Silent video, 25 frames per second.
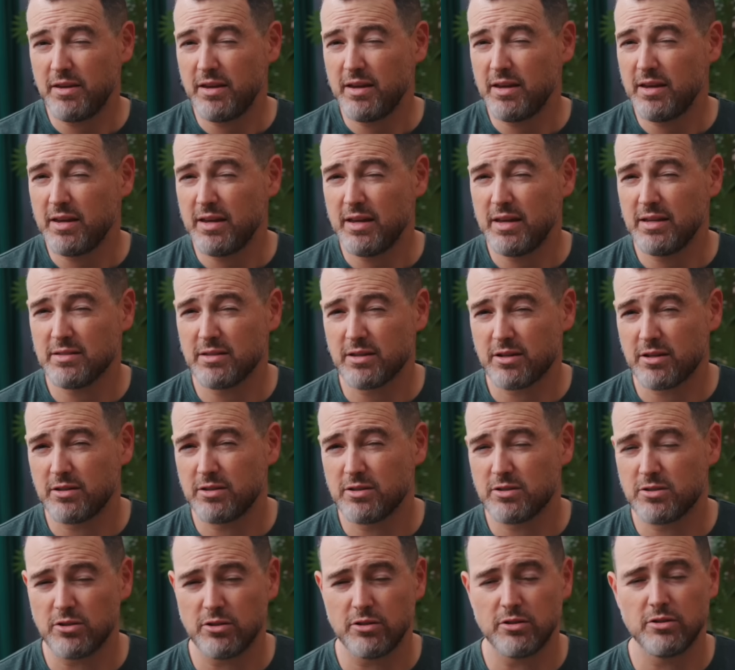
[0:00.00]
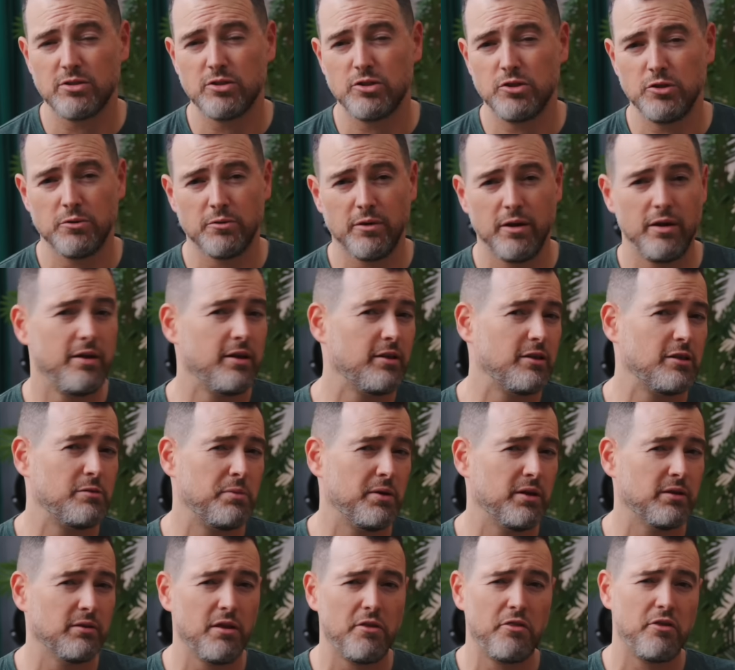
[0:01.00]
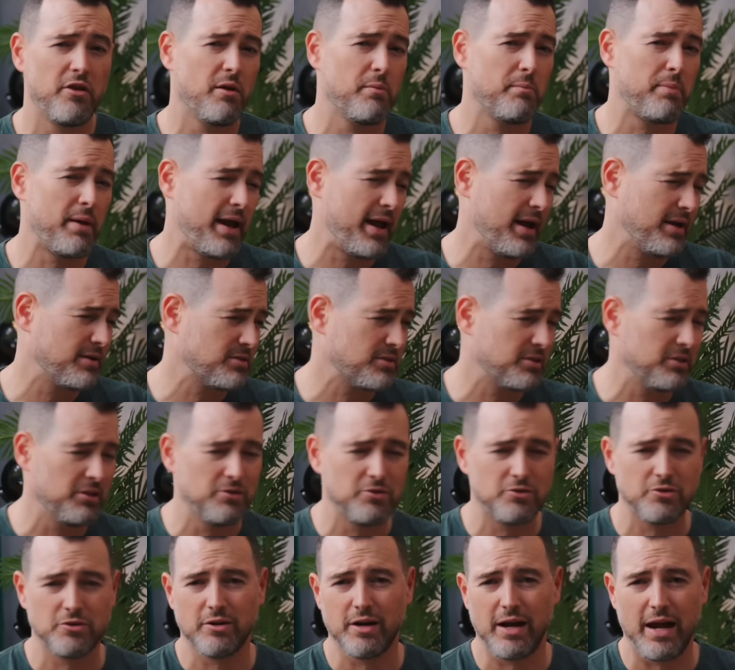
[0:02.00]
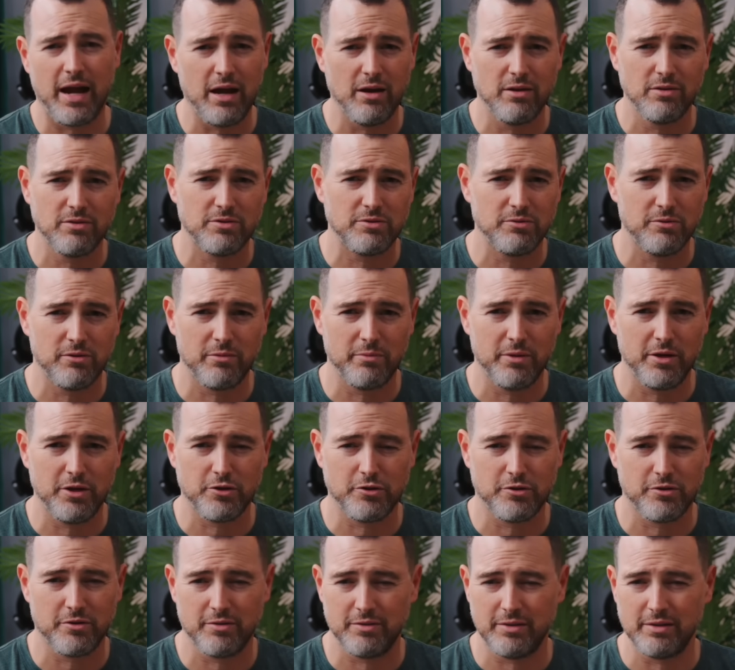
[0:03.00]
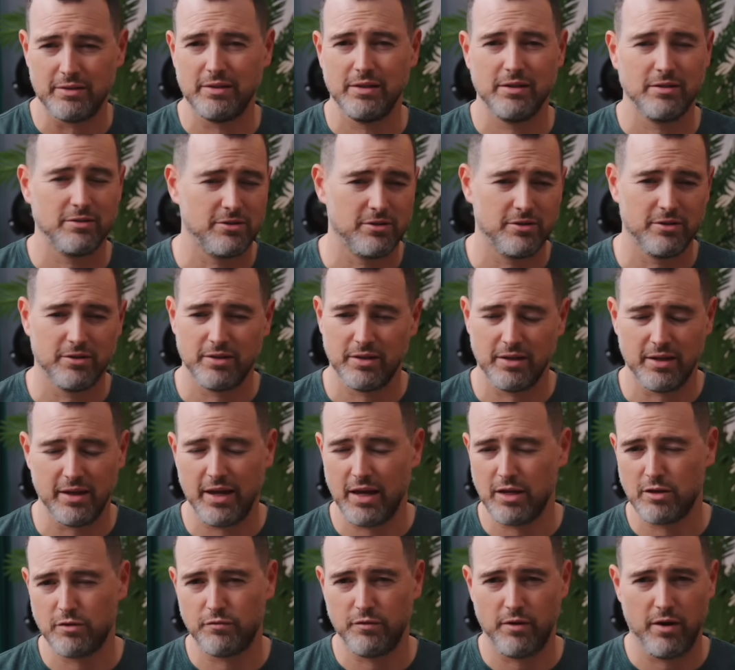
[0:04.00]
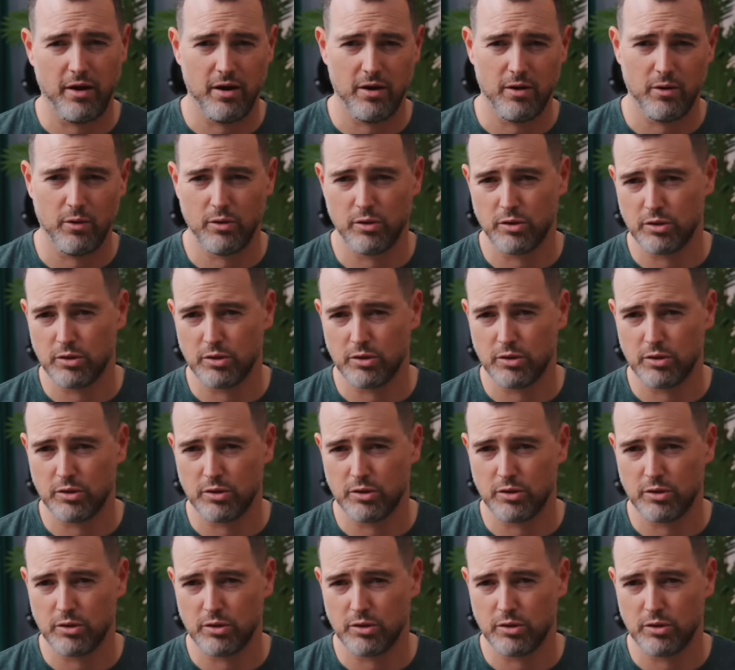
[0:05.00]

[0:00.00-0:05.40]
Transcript: is a concern too, right? You get these big lithium packs close to your house. You wanna make sure that things aren't gonna catch fire or